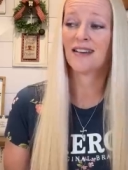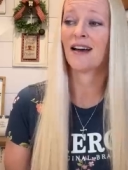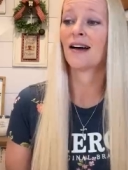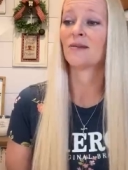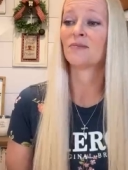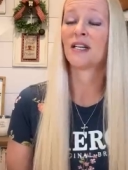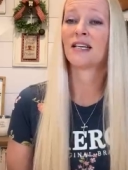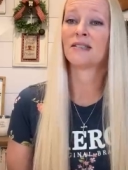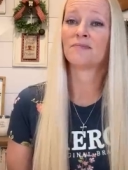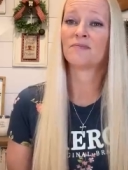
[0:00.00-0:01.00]
Um,
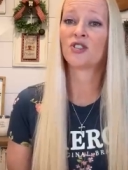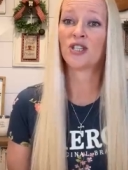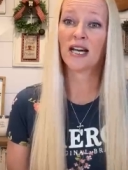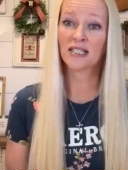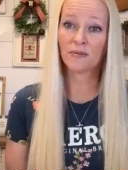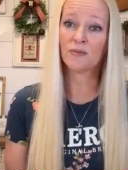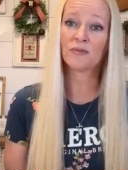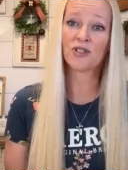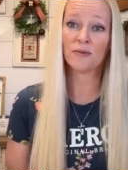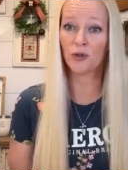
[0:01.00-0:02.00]
and she had to,
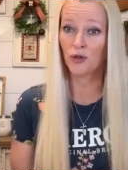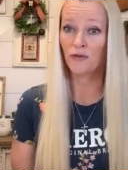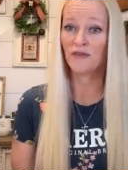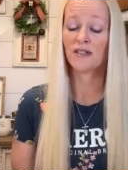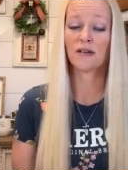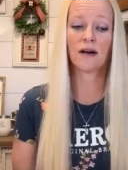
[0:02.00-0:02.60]
she moved.